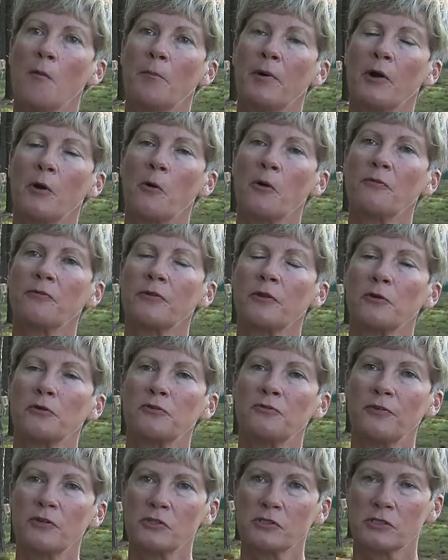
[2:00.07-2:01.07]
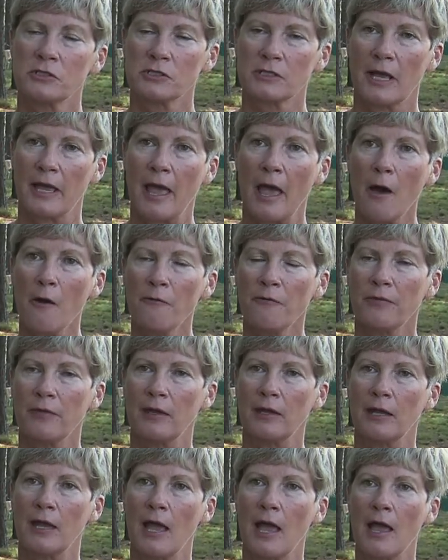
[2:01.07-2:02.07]
But in order for those fish to stay
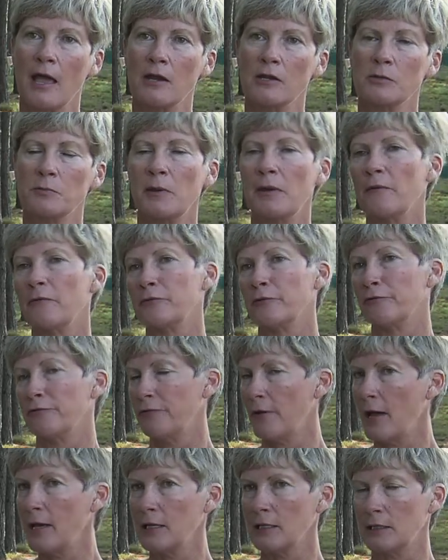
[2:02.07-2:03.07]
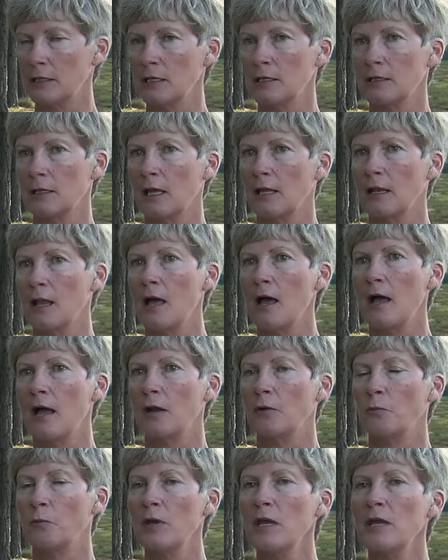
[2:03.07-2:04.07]
healthy and to be able to fight at the end of that line,